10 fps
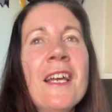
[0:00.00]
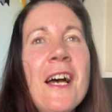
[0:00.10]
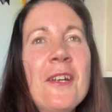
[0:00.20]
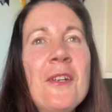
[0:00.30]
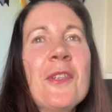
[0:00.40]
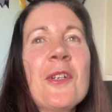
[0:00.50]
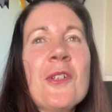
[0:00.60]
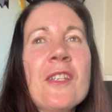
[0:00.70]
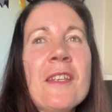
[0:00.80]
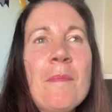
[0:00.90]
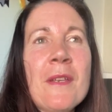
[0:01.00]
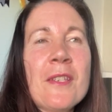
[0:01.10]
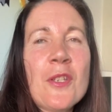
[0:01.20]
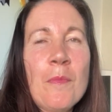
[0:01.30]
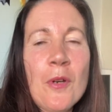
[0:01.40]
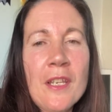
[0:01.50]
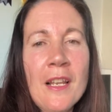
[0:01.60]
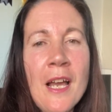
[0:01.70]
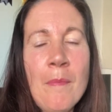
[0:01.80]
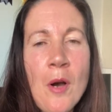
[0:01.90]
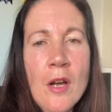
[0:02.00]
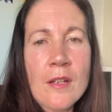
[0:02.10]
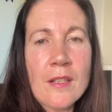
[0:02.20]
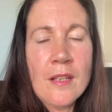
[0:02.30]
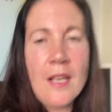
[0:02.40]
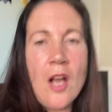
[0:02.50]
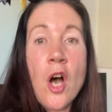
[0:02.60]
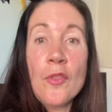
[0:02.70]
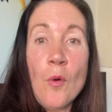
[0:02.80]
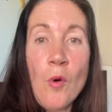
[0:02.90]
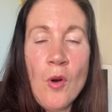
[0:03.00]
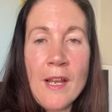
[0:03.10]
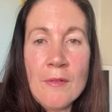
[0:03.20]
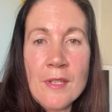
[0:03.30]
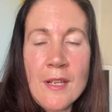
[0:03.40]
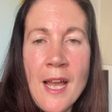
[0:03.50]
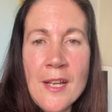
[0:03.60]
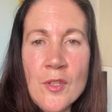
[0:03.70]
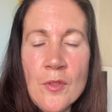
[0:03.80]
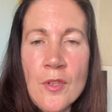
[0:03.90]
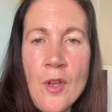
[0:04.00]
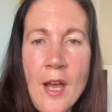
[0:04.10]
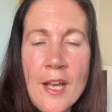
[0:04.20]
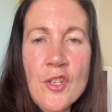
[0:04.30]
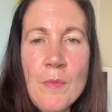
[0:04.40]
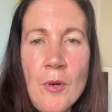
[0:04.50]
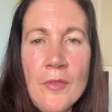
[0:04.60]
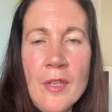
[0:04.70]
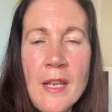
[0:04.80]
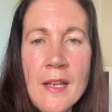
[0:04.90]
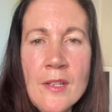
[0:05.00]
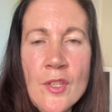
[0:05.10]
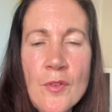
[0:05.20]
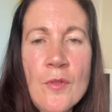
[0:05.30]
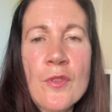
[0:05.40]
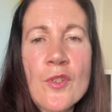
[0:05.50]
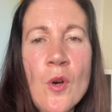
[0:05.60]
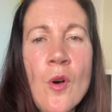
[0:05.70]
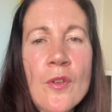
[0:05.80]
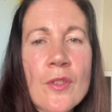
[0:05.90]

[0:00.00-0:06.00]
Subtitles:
And another good tip is to put your letterbox on the wall outside so they're not actually putting the letters through the door.